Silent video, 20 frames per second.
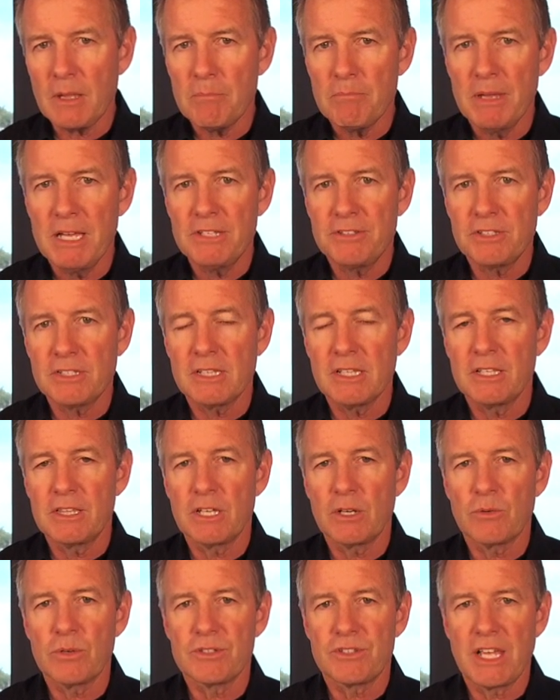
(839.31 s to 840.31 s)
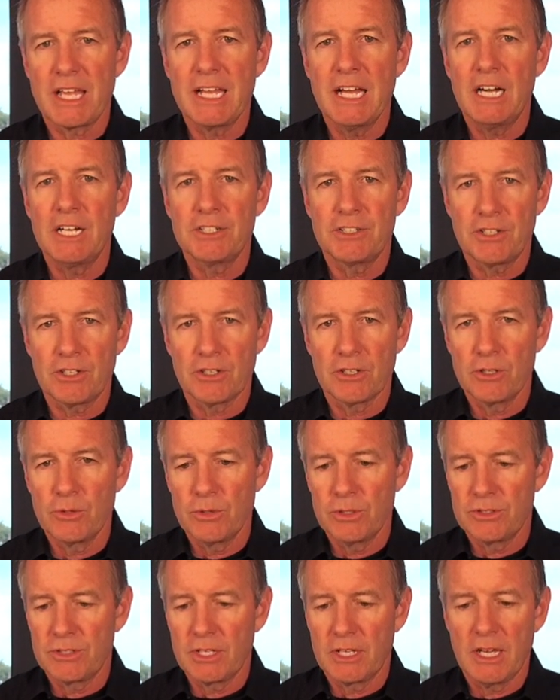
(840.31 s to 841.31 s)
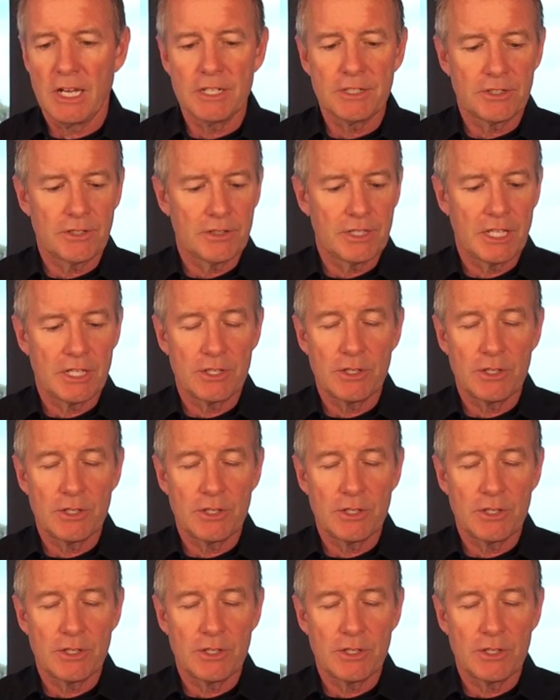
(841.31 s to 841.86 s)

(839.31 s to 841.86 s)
Basically, there was a hunter who was a hunter that